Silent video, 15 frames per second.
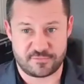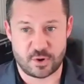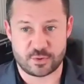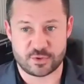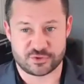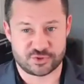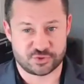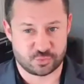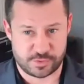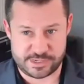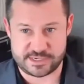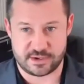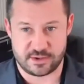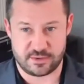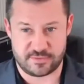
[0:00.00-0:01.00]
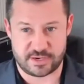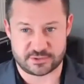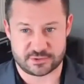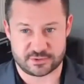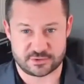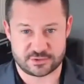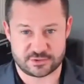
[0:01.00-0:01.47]
our focus is retail
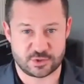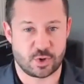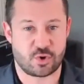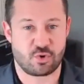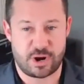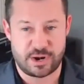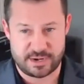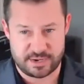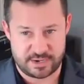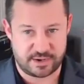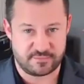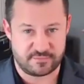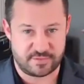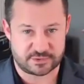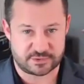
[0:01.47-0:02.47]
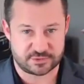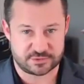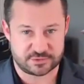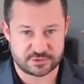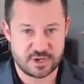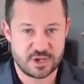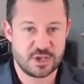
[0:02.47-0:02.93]
investors, so accredited
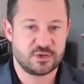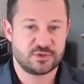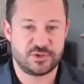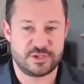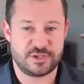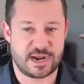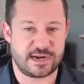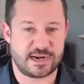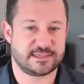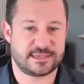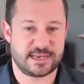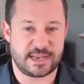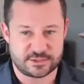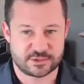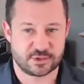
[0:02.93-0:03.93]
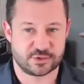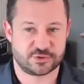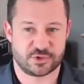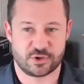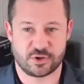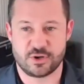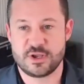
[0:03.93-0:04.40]
investors. So the United States,
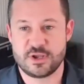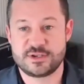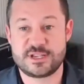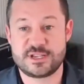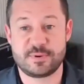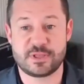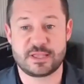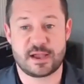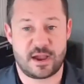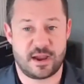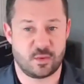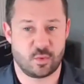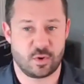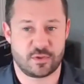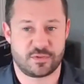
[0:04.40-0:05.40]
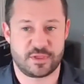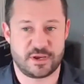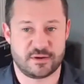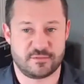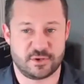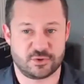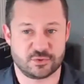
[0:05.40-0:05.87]
those are typically higher worth
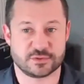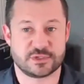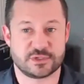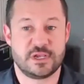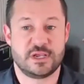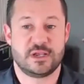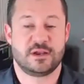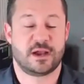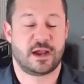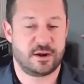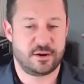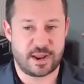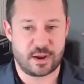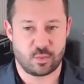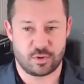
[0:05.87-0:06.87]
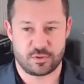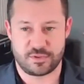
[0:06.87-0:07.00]
individuals, higher net